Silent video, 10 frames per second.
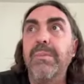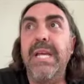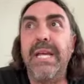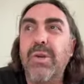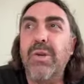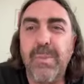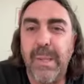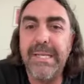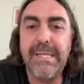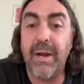dangerous
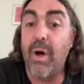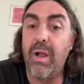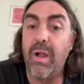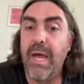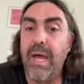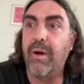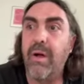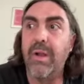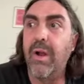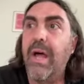place at all, at
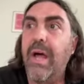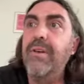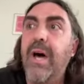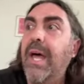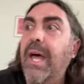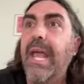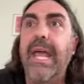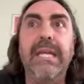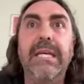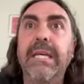all, at all.
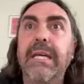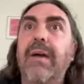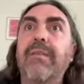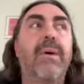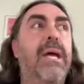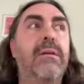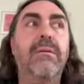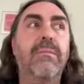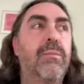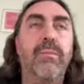I've
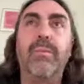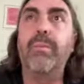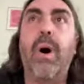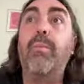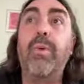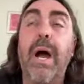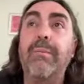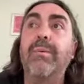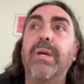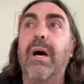been
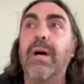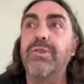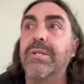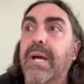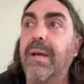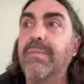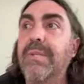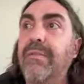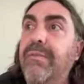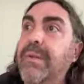probably 100 times.
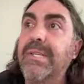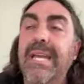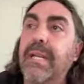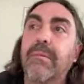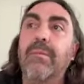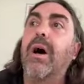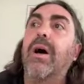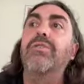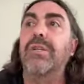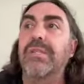I've taken
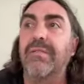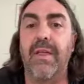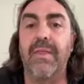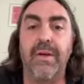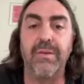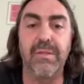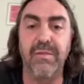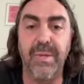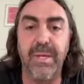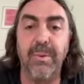hundreds, if not thousands,
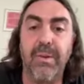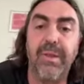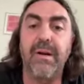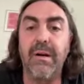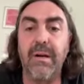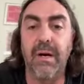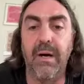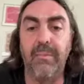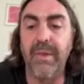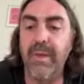of people there.
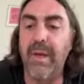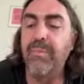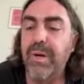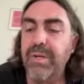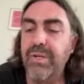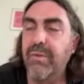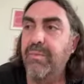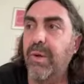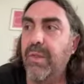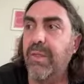I'm pretty sure we've
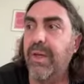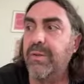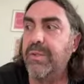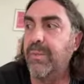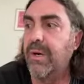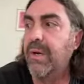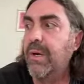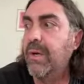broken the 1,000 mark.